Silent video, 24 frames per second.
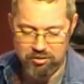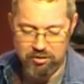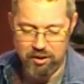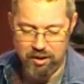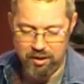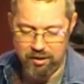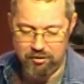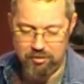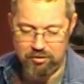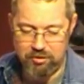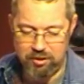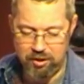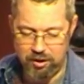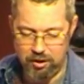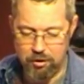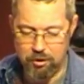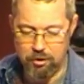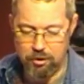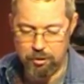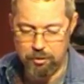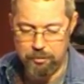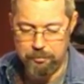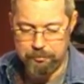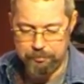says
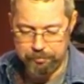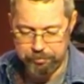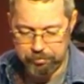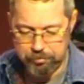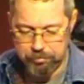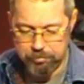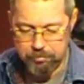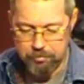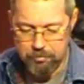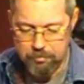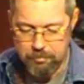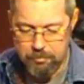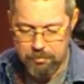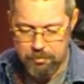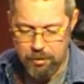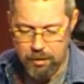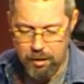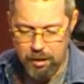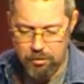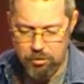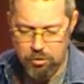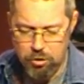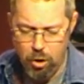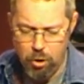here,
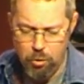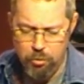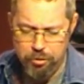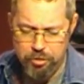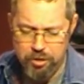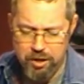don't